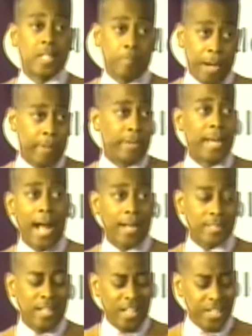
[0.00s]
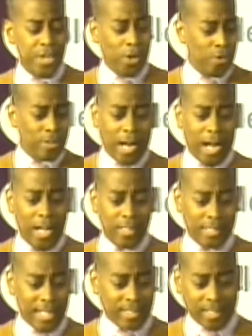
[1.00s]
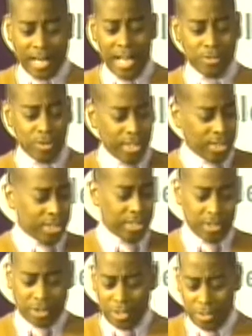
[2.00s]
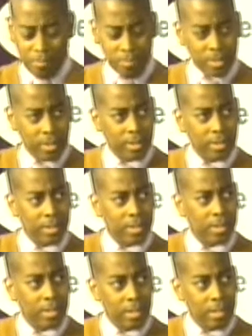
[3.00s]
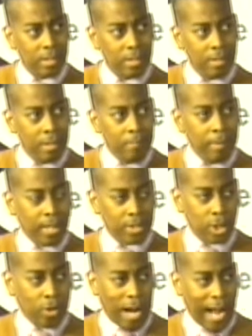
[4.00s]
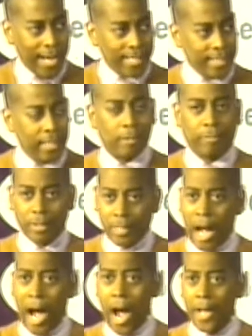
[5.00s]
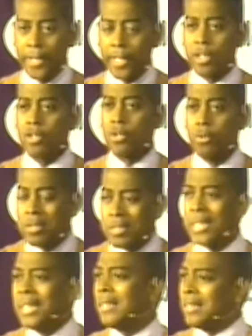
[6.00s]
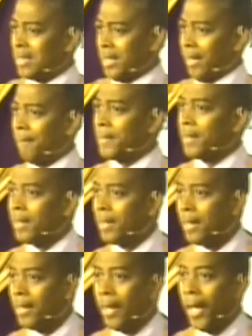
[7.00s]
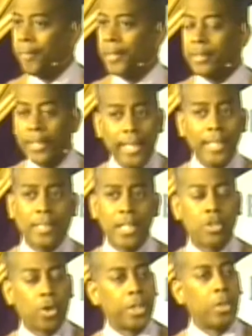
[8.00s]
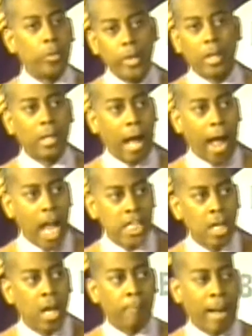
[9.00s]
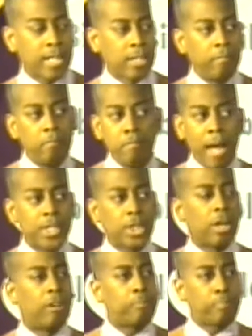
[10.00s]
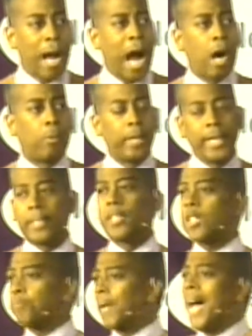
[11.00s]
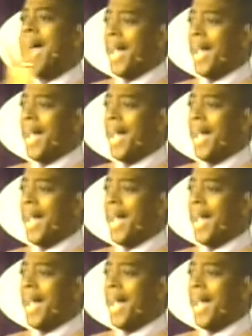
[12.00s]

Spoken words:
That is a paradox. Unknown God, that's a contradiction in terms. Because the whole idea of a God exudes deity. And the deity is only realized by some measure of power it